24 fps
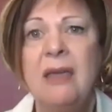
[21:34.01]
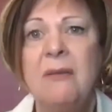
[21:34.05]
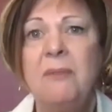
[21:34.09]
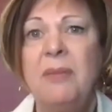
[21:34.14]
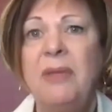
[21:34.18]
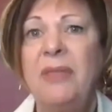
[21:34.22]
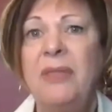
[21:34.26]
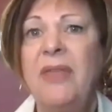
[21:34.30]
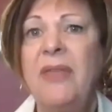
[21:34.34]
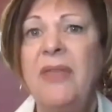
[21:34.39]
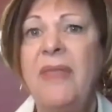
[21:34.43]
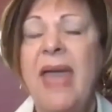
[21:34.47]

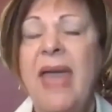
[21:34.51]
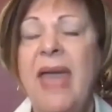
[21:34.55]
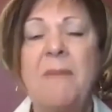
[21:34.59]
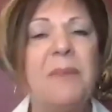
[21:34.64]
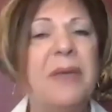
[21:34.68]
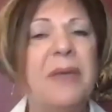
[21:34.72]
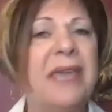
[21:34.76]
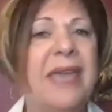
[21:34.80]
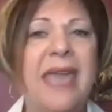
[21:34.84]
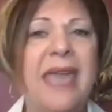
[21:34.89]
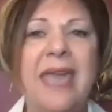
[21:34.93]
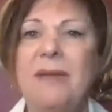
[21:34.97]
But then that
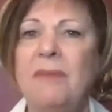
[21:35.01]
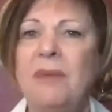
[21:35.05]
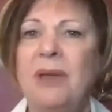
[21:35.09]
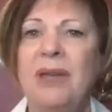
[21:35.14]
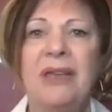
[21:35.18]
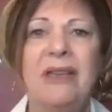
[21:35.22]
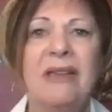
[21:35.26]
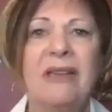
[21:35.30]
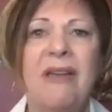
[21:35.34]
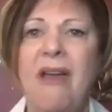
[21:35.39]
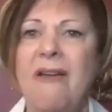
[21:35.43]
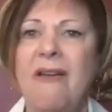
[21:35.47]
became
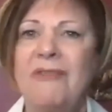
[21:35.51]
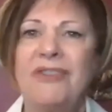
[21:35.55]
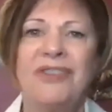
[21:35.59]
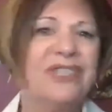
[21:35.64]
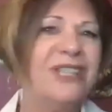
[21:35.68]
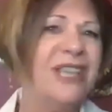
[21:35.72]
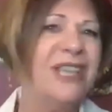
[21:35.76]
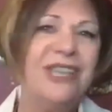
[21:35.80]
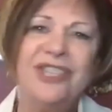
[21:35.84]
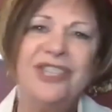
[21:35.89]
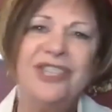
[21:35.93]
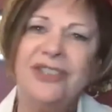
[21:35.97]
a
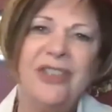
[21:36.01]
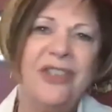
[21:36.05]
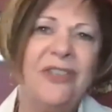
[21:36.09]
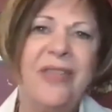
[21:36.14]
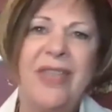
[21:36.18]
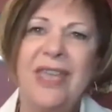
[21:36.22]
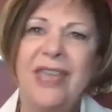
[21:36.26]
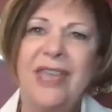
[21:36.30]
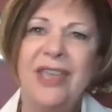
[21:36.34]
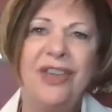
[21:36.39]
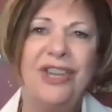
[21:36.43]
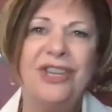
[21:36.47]
conversation that
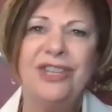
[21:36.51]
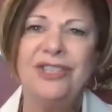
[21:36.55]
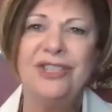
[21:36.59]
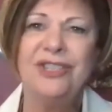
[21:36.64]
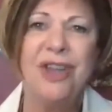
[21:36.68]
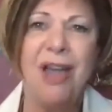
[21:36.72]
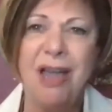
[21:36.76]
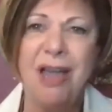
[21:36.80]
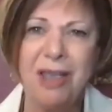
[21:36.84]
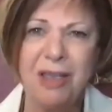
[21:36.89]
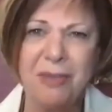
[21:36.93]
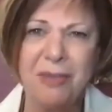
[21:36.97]
they couldn't
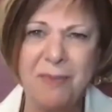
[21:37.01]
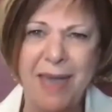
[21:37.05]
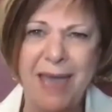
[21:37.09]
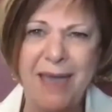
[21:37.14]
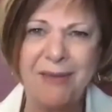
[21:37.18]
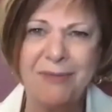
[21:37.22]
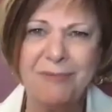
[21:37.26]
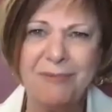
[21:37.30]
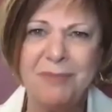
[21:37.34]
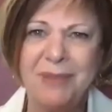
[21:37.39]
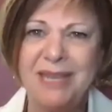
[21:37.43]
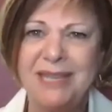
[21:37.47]
talk
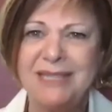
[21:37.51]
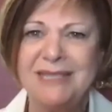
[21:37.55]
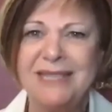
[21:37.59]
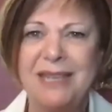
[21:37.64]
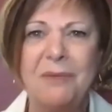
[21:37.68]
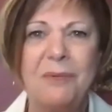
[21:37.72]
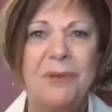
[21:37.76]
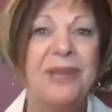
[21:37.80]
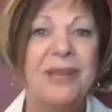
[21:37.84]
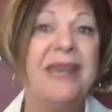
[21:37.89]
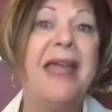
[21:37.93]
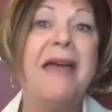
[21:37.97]
about because they
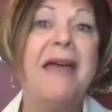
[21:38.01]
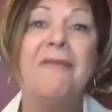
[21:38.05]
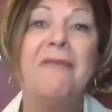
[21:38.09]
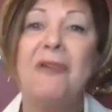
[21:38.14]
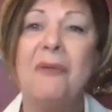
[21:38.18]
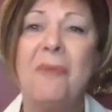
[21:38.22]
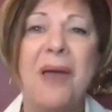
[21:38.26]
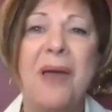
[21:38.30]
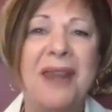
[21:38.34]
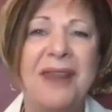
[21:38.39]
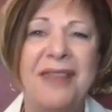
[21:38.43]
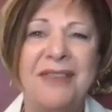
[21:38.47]
would never
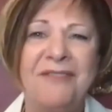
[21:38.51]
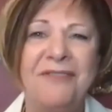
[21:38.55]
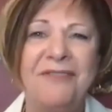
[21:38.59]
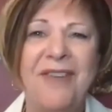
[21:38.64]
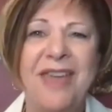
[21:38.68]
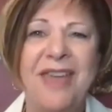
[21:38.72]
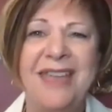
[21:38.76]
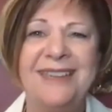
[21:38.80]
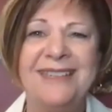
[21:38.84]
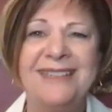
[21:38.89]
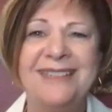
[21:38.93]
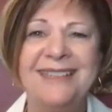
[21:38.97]
want to
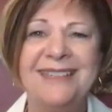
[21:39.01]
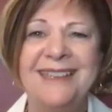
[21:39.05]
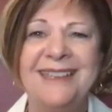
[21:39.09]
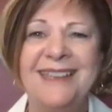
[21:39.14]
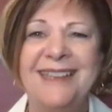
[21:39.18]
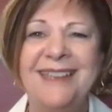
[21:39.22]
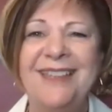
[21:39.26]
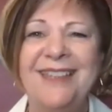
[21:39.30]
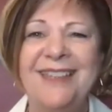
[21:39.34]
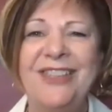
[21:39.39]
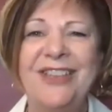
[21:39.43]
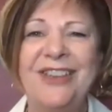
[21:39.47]
offend
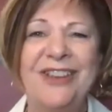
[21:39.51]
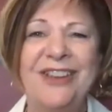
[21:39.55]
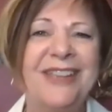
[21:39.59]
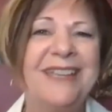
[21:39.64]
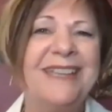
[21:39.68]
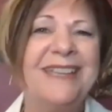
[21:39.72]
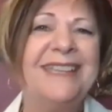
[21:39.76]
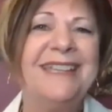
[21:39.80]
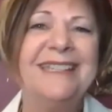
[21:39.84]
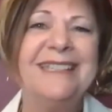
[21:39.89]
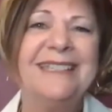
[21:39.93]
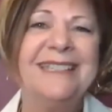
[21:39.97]
their
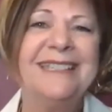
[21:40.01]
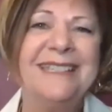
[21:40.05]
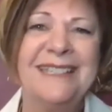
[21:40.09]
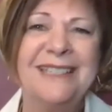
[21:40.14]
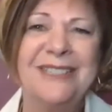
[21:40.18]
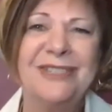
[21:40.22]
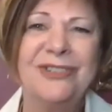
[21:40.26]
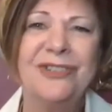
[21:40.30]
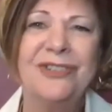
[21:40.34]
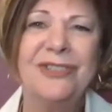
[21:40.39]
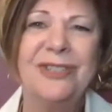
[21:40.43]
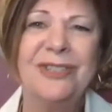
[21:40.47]
Indian
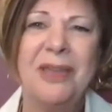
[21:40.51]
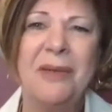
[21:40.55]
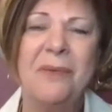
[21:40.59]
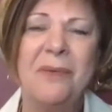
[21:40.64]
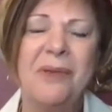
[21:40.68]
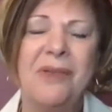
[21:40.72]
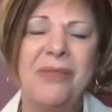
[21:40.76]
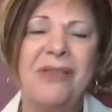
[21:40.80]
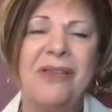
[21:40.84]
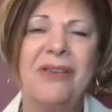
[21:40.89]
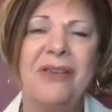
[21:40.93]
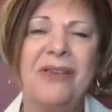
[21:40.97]
sisters that
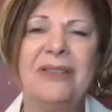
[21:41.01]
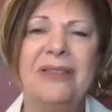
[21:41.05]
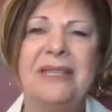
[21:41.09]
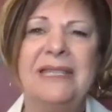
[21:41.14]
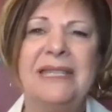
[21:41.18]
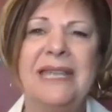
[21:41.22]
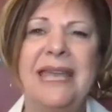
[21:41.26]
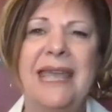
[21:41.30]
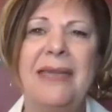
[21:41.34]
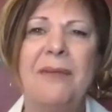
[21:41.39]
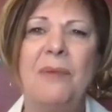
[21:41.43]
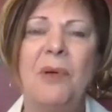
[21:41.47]
were there at the
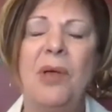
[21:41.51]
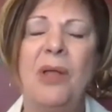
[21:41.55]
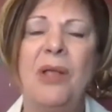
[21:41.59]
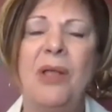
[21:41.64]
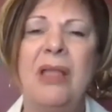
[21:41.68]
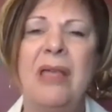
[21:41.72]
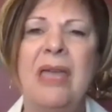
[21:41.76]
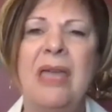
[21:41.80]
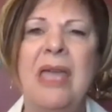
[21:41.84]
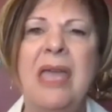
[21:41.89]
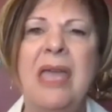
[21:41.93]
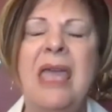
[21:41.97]
table.